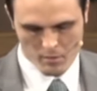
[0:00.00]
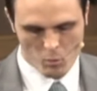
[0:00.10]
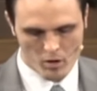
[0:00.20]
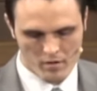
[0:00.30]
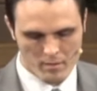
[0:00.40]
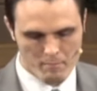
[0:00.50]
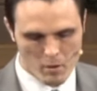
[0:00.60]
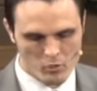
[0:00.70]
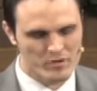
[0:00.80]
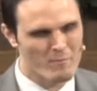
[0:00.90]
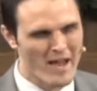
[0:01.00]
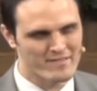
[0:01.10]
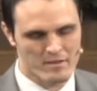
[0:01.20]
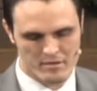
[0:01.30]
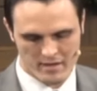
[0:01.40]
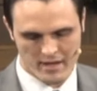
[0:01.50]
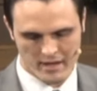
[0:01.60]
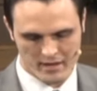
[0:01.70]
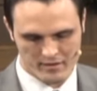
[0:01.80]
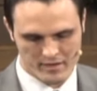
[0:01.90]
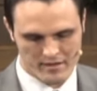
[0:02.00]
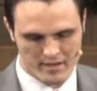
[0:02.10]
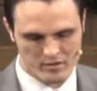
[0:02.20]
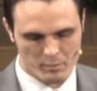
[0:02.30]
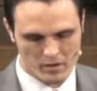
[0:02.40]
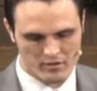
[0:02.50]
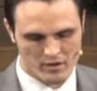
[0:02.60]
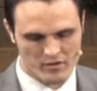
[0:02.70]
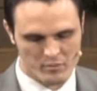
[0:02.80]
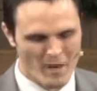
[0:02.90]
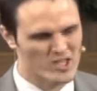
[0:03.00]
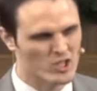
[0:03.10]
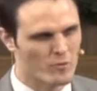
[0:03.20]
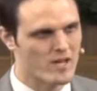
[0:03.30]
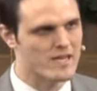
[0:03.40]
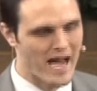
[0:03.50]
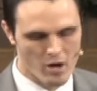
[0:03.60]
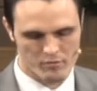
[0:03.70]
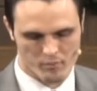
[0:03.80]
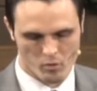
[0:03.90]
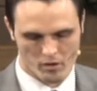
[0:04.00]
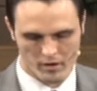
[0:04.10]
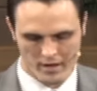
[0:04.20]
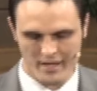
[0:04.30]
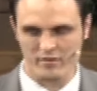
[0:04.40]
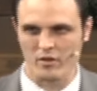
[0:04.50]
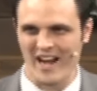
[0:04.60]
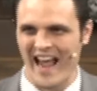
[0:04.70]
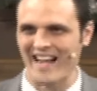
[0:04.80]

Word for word: But one of the most amazing things that these birds are especially renowned for is their